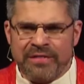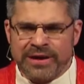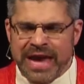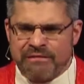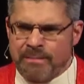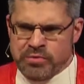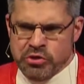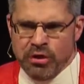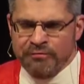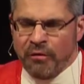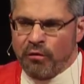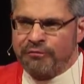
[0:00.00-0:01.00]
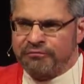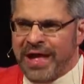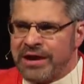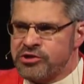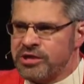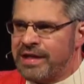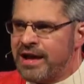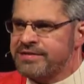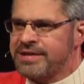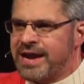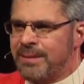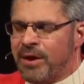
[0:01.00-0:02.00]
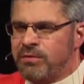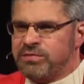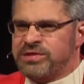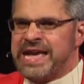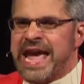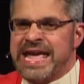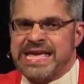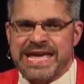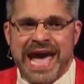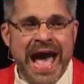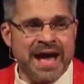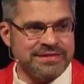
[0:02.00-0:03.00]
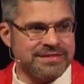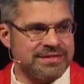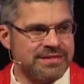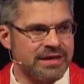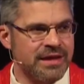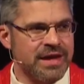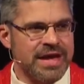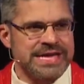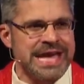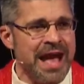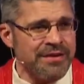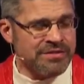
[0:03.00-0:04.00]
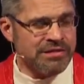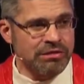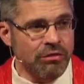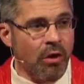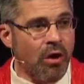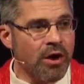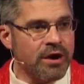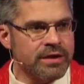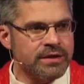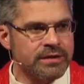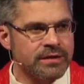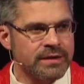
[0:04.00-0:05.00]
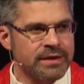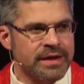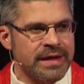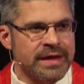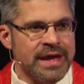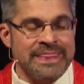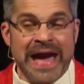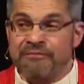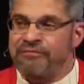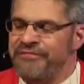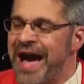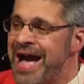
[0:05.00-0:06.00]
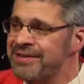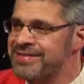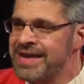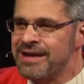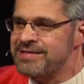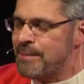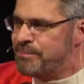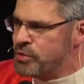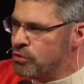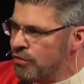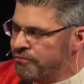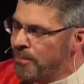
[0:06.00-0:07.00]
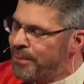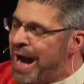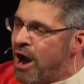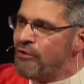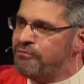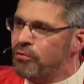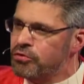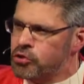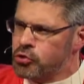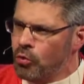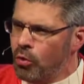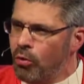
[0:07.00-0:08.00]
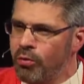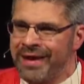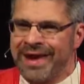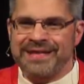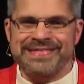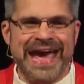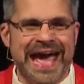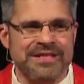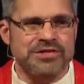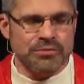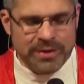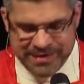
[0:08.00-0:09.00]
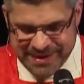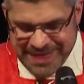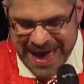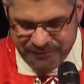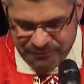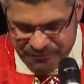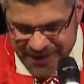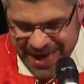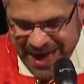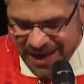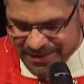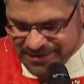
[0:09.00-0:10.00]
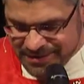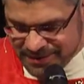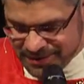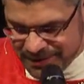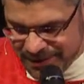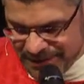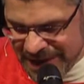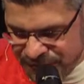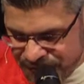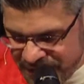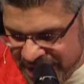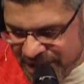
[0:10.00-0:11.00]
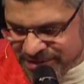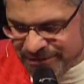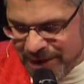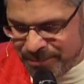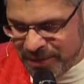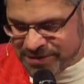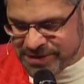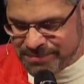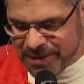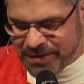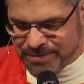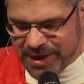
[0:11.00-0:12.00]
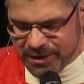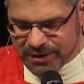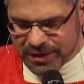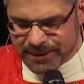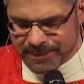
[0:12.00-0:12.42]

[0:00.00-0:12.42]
gave a beautiful reflection last night about saying yes. Yes, Lord. And that fasting is a beautiful, powerful tool to enter into that fiat, that fiat of our Blessed Mother Mary.